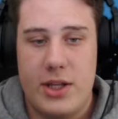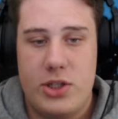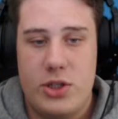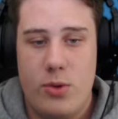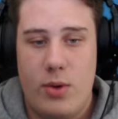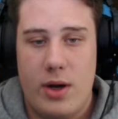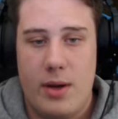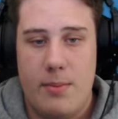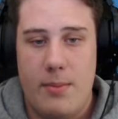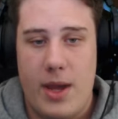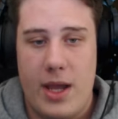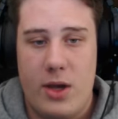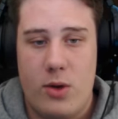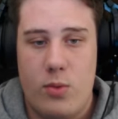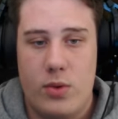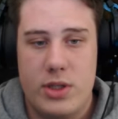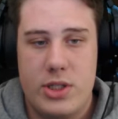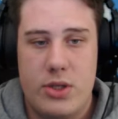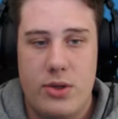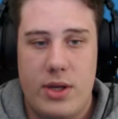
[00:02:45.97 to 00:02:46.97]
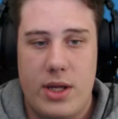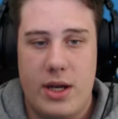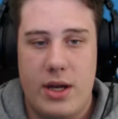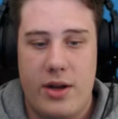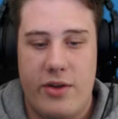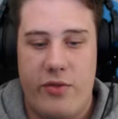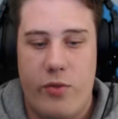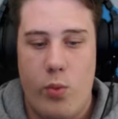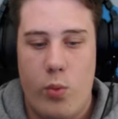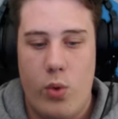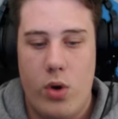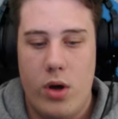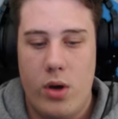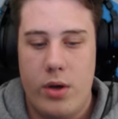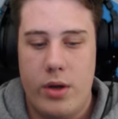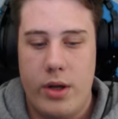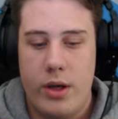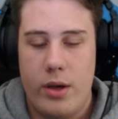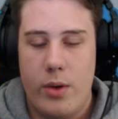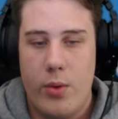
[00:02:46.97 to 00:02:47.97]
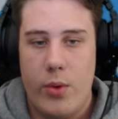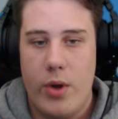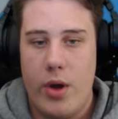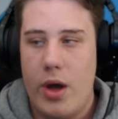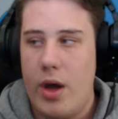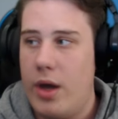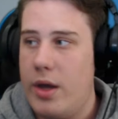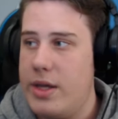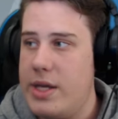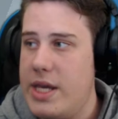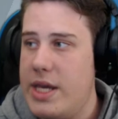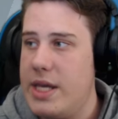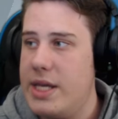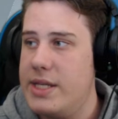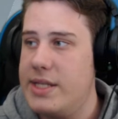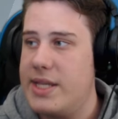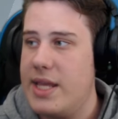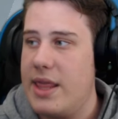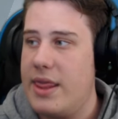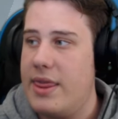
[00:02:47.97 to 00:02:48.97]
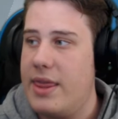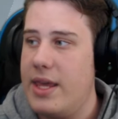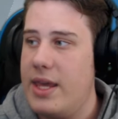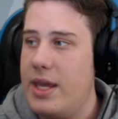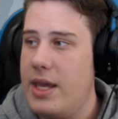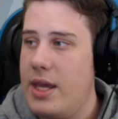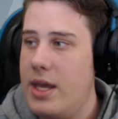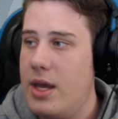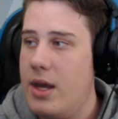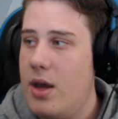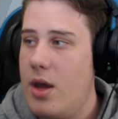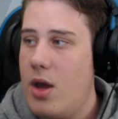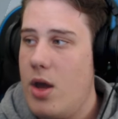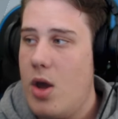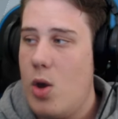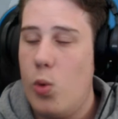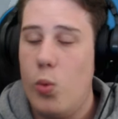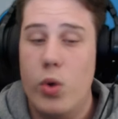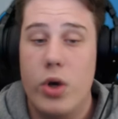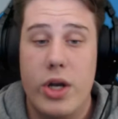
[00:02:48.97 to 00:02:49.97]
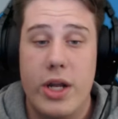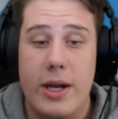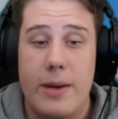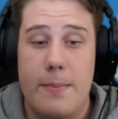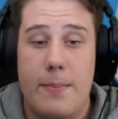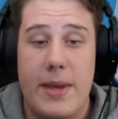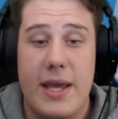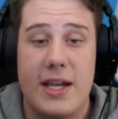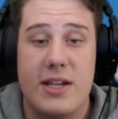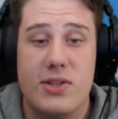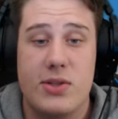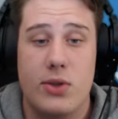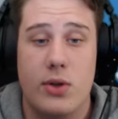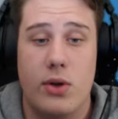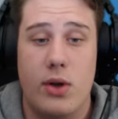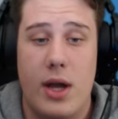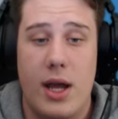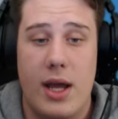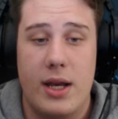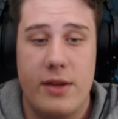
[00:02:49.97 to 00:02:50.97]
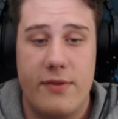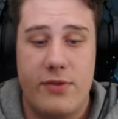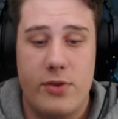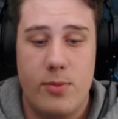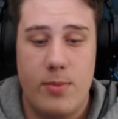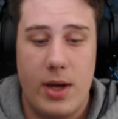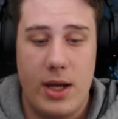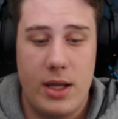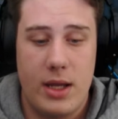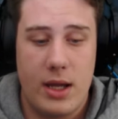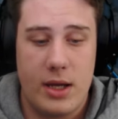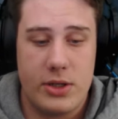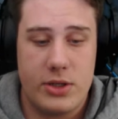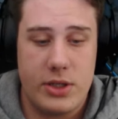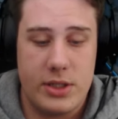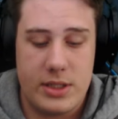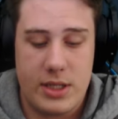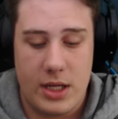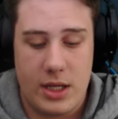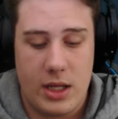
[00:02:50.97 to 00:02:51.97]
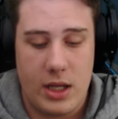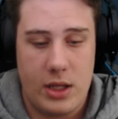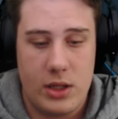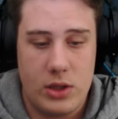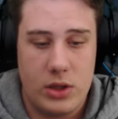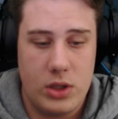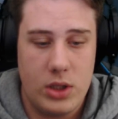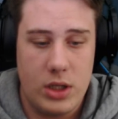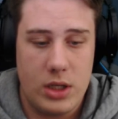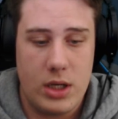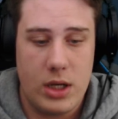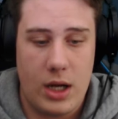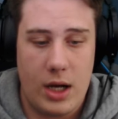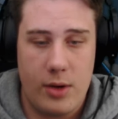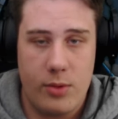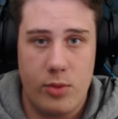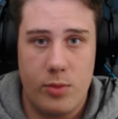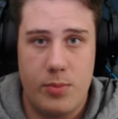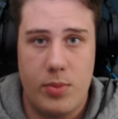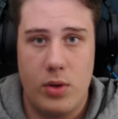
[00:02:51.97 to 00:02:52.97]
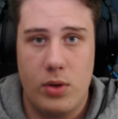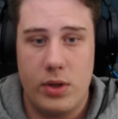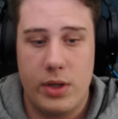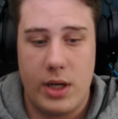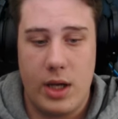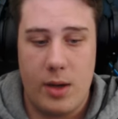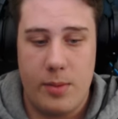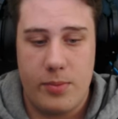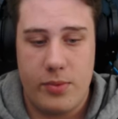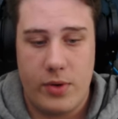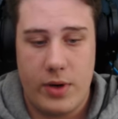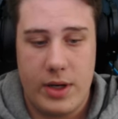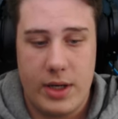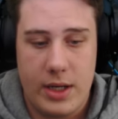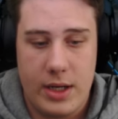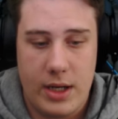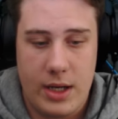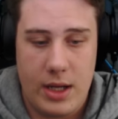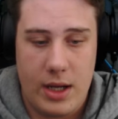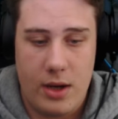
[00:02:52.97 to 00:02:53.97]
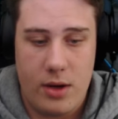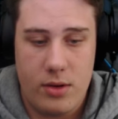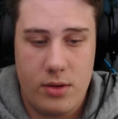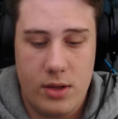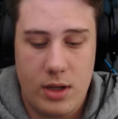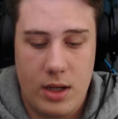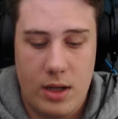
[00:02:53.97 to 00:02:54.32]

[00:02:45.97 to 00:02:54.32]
do want to make once you get enough wood is the wooden pixel. if you might actually take a look, I will pull it up right now.